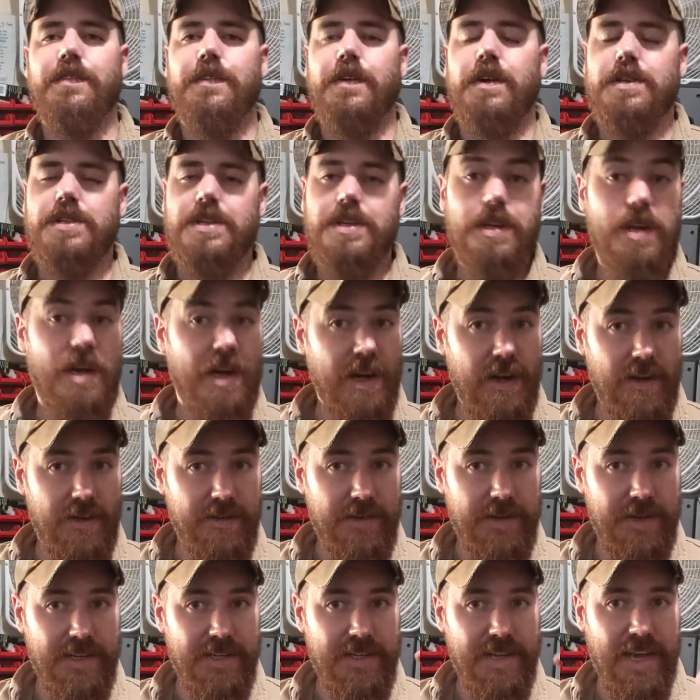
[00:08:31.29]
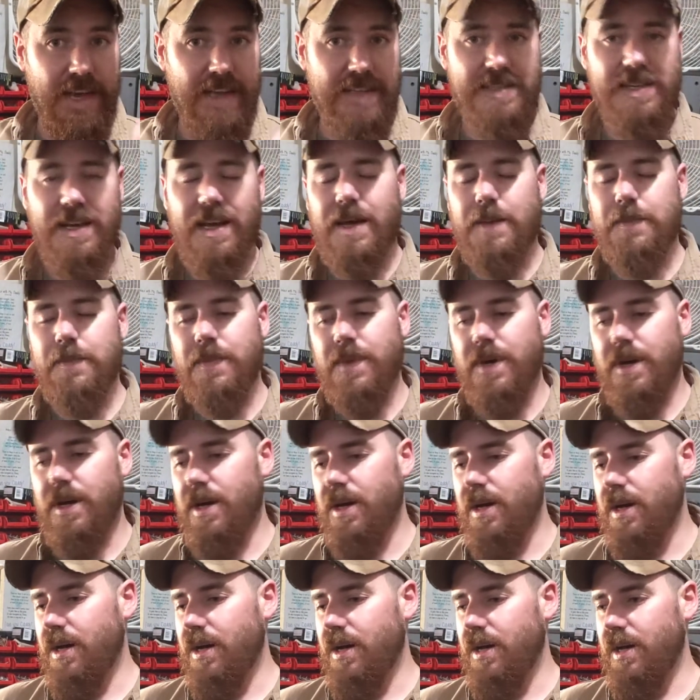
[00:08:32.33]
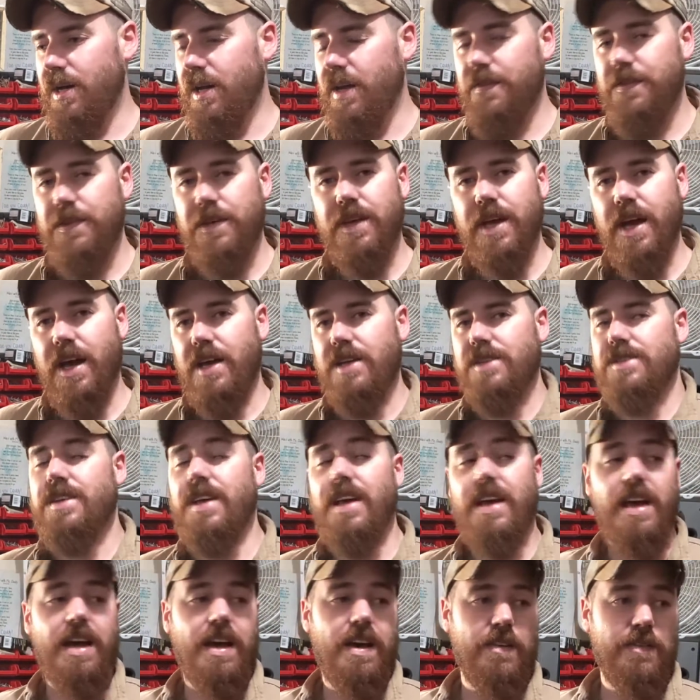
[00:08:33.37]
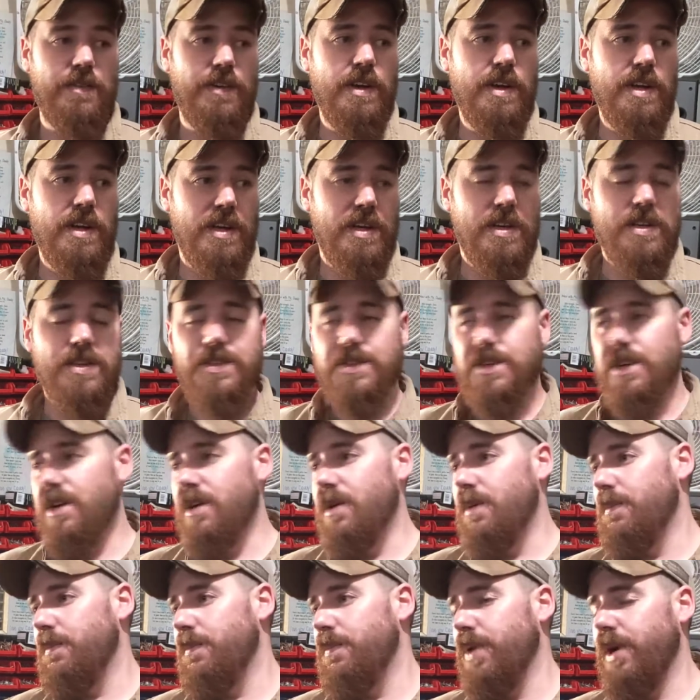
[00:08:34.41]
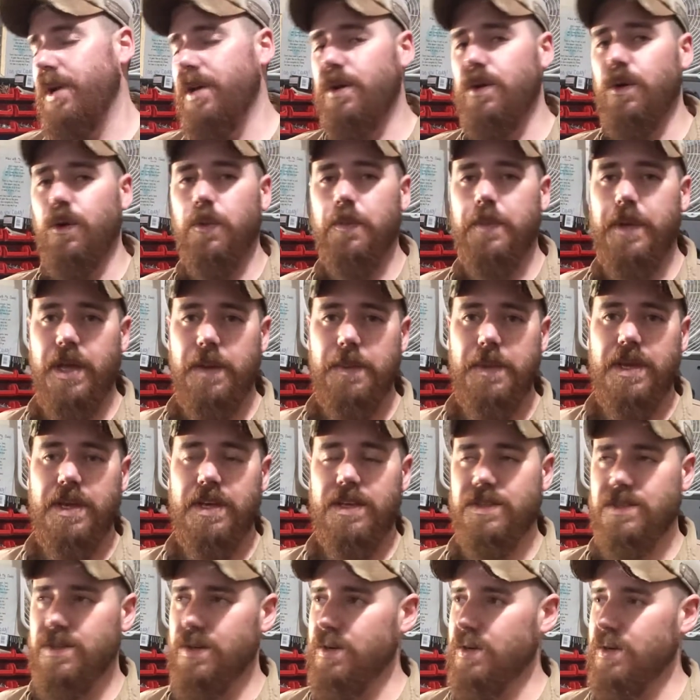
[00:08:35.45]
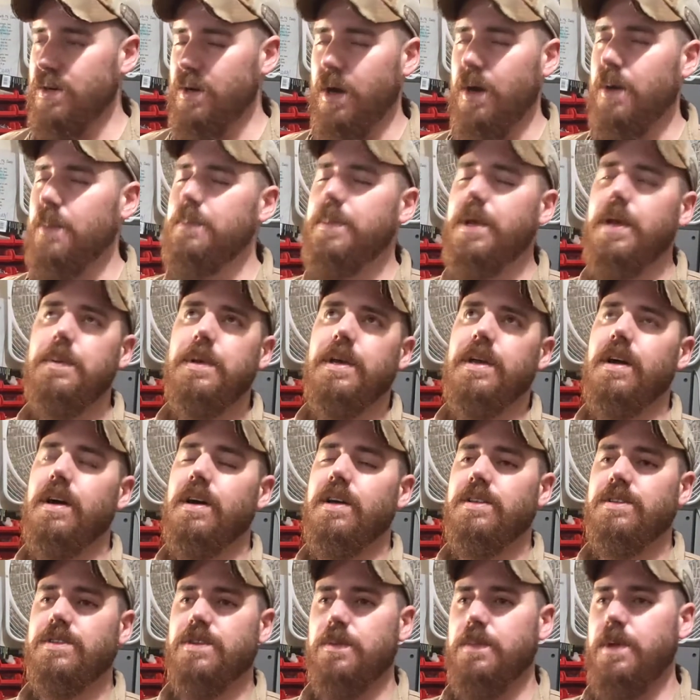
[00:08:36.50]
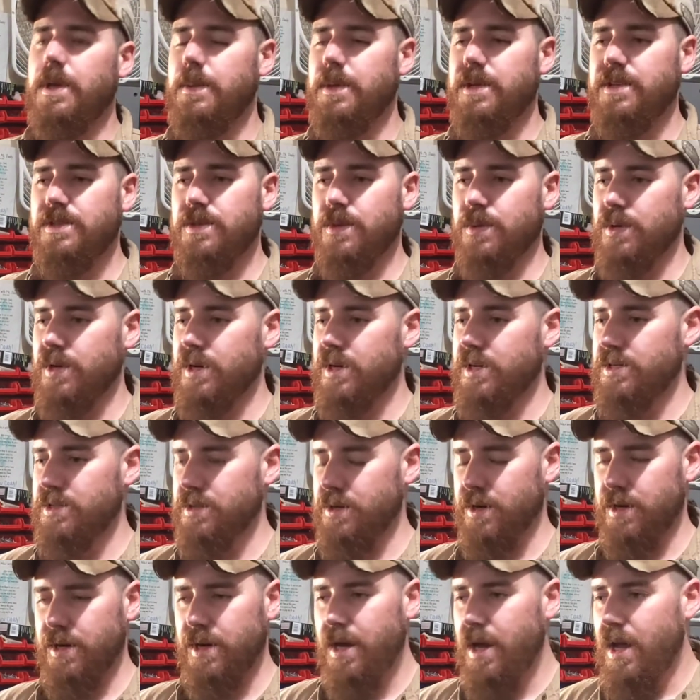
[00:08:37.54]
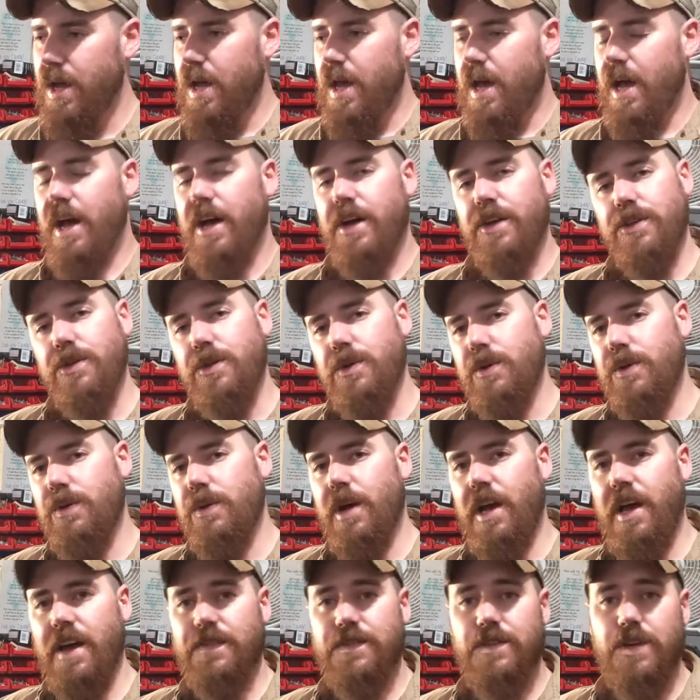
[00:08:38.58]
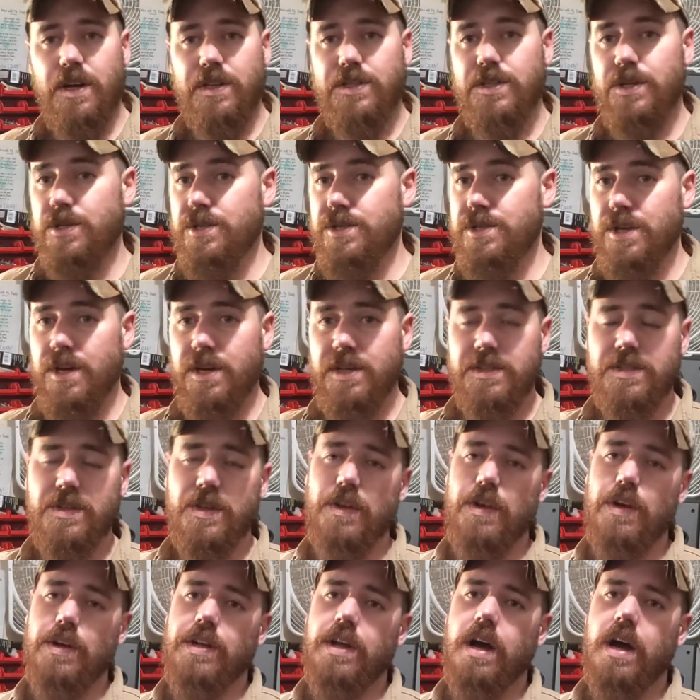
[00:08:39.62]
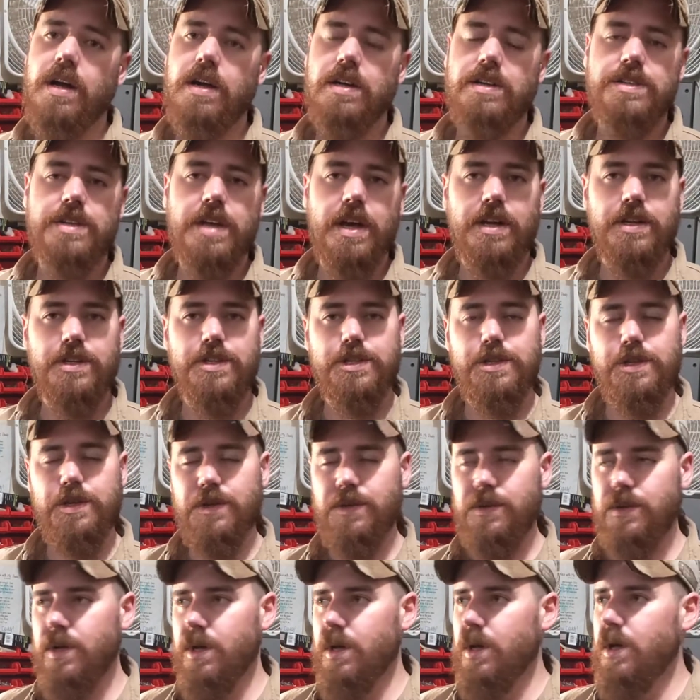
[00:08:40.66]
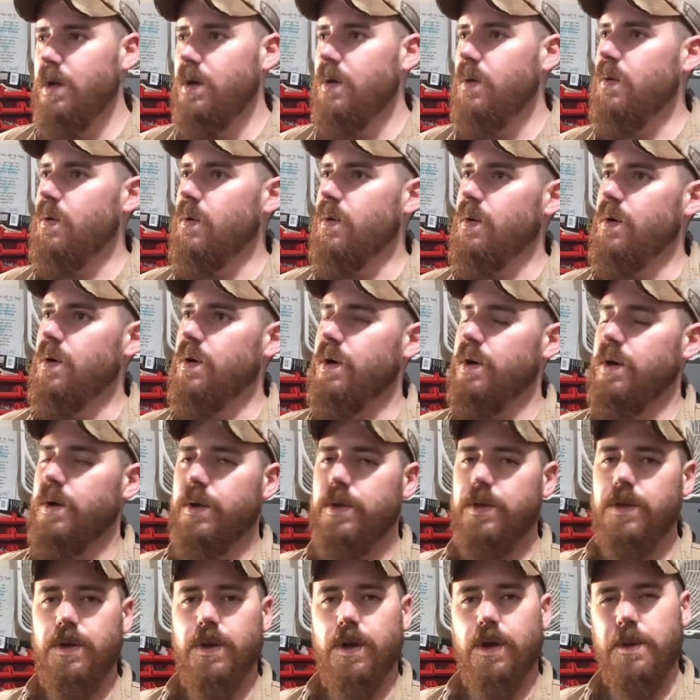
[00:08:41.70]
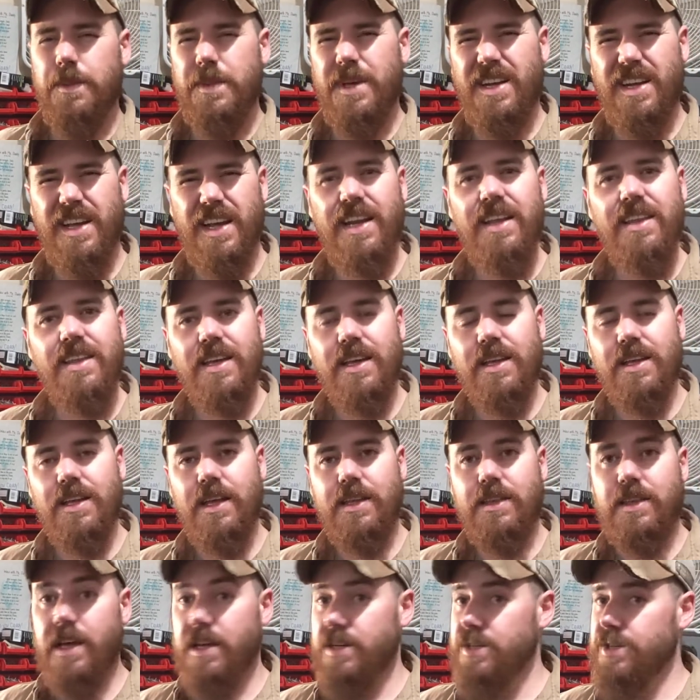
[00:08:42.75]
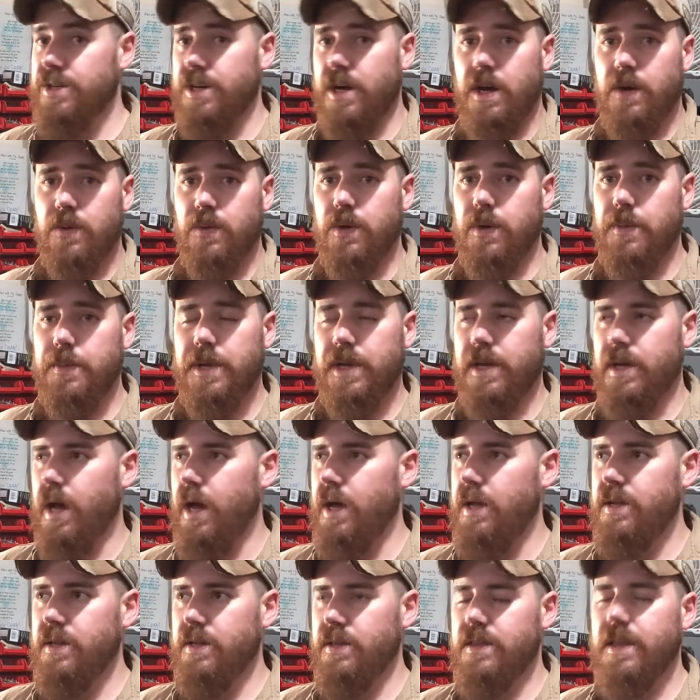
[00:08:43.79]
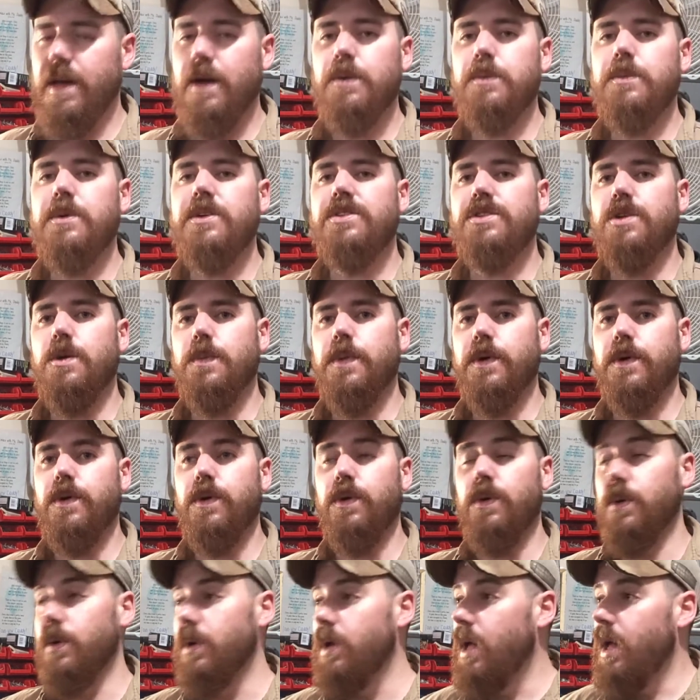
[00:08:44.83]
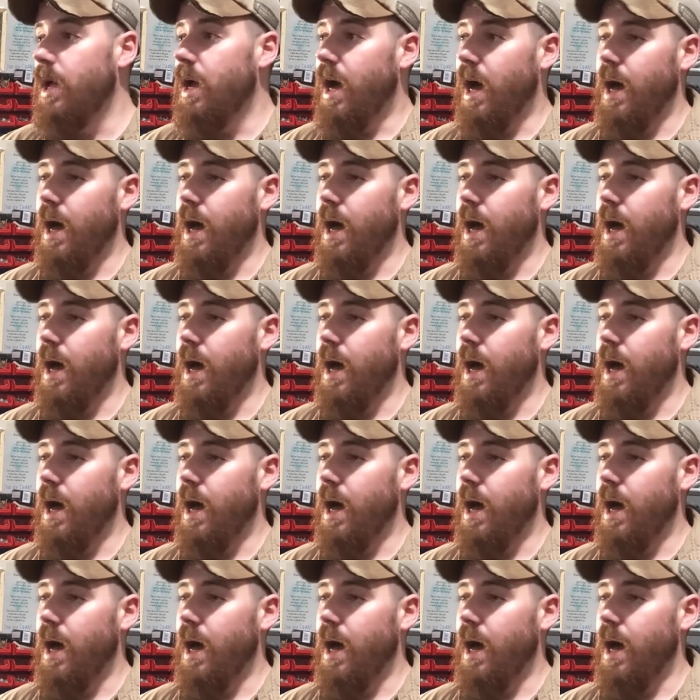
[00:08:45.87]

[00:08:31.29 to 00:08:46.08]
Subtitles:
version of dad time. If you guys have some pretty cool BBs or BB guns or BB stories, or how you have taught your sons or your daughters how to shoot, or anything like that, share it with me. That would be super cool.